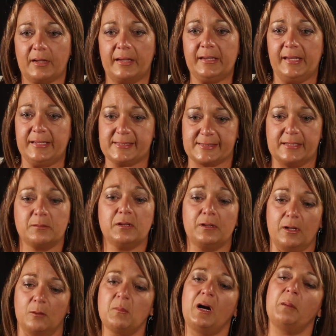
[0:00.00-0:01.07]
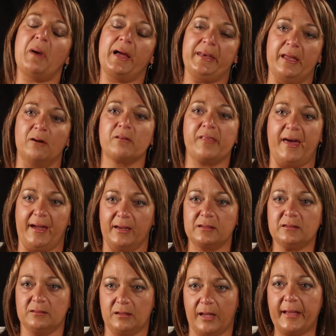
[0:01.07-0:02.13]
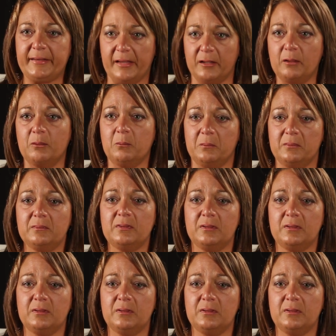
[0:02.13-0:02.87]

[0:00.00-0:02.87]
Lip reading: And he said, you know, Mom, I know that. I know.